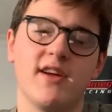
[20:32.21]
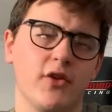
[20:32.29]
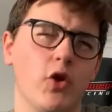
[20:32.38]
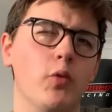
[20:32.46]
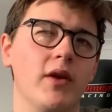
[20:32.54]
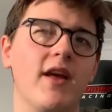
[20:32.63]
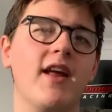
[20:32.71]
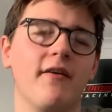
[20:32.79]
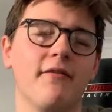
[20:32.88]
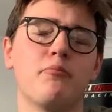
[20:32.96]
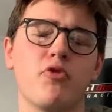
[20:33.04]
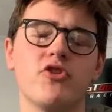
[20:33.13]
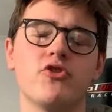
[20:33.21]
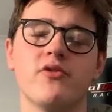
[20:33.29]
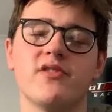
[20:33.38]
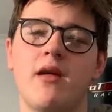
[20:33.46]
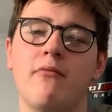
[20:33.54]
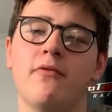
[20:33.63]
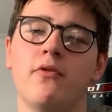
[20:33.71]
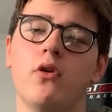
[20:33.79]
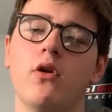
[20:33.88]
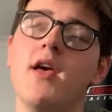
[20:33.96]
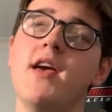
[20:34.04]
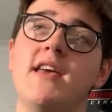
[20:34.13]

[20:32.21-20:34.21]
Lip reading: I do believe it. I'm pretty sure it's an M4.